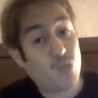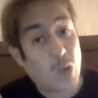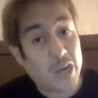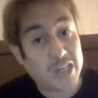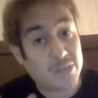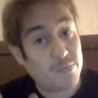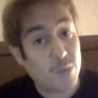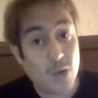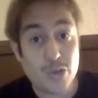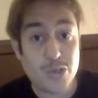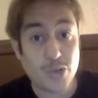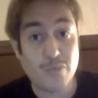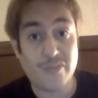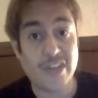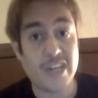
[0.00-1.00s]
Watch
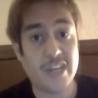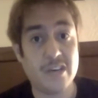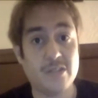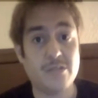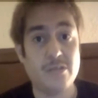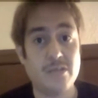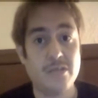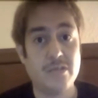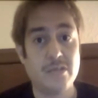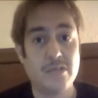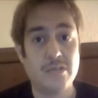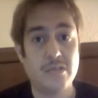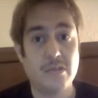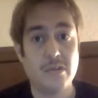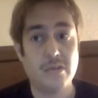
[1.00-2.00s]
Mojo video.
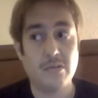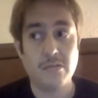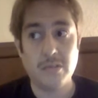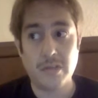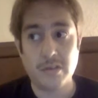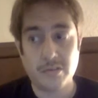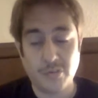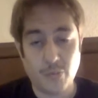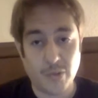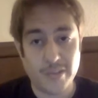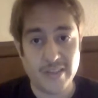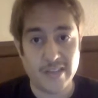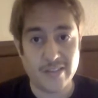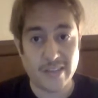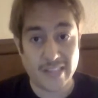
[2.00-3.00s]
You know, the
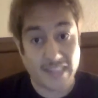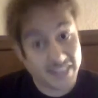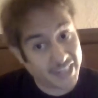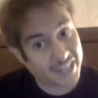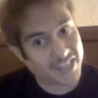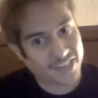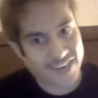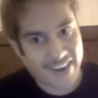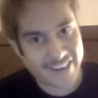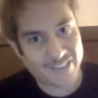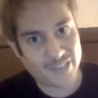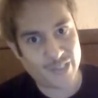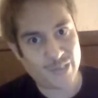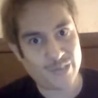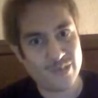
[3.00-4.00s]
one that they changed the
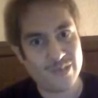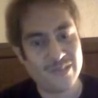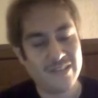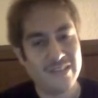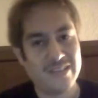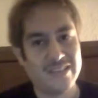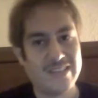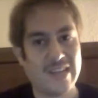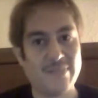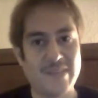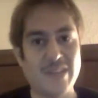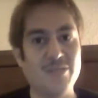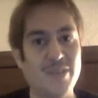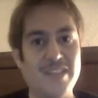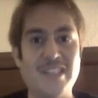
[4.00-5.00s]
title to. Top
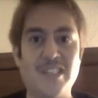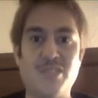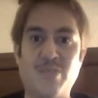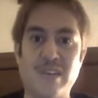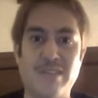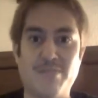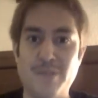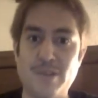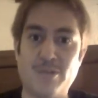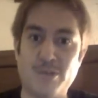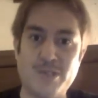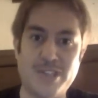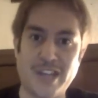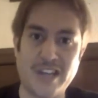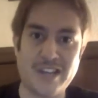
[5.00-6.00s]
10 Reasons Why the Prequels
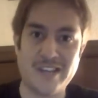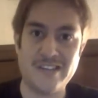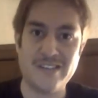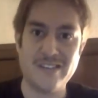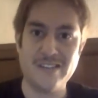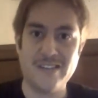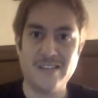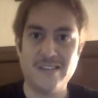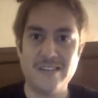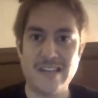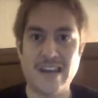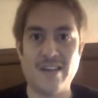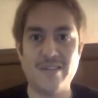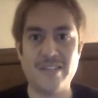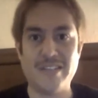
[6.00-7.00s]
Suck.
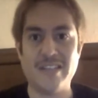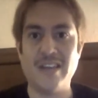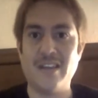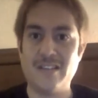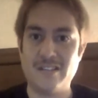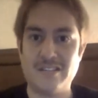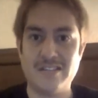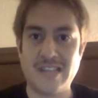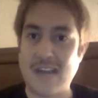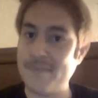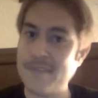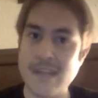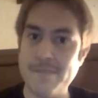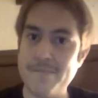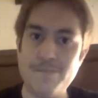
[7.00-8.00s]
Now it's
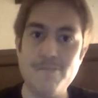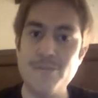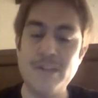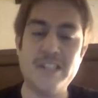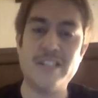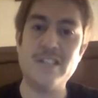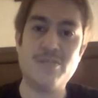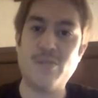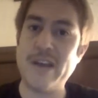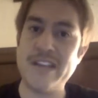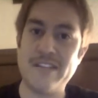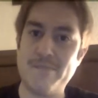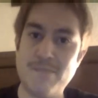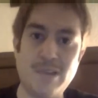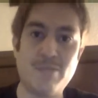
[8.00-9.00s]
Top 10 Reasons Why
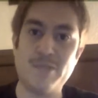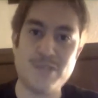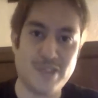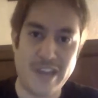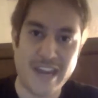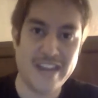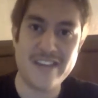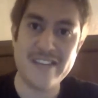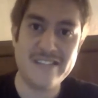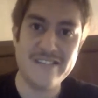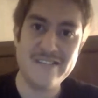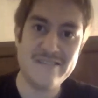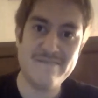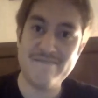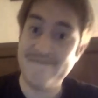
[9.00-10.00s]
the Prequels Are Hated.
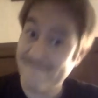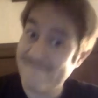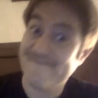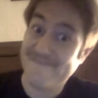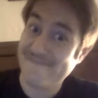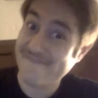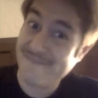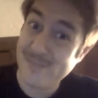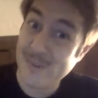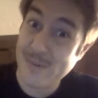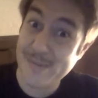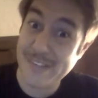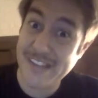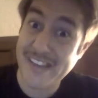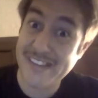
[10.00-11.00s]

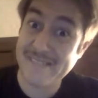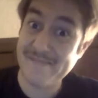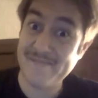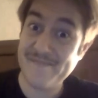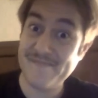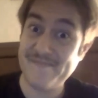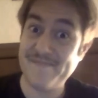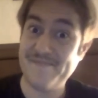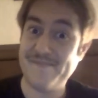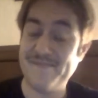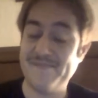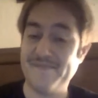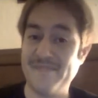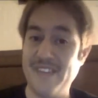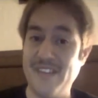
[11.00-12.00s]
Remember that?
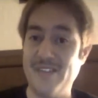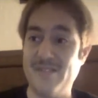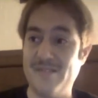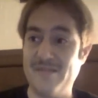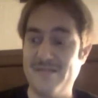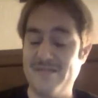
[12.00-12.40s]
You know.